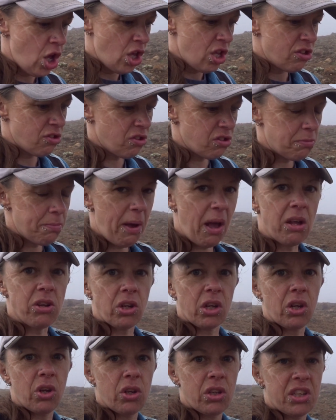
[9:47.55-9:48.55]
So it's about
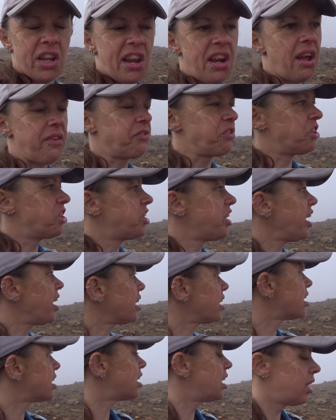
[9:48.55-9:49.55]
10 after
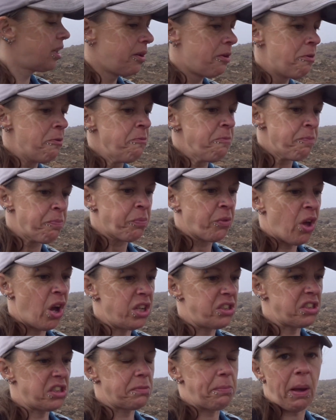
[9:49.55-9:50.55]
6. I
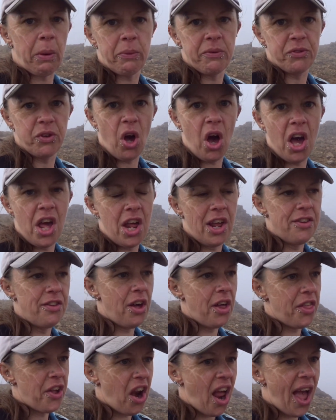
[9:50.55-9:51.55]
suspect we've got
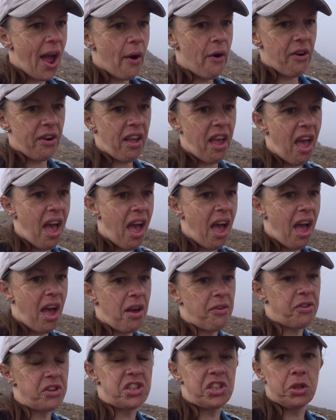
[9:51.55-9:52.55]
another hour and a
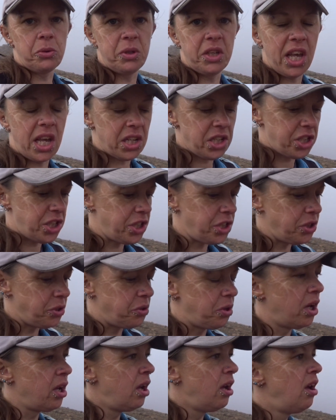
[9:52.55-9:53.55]
half until we get to
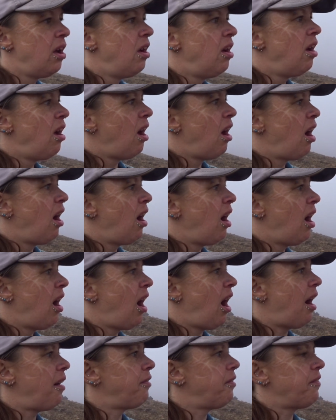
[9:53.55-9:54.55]

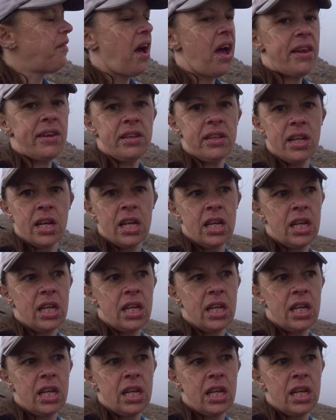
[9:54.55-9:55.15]
Afltavatn,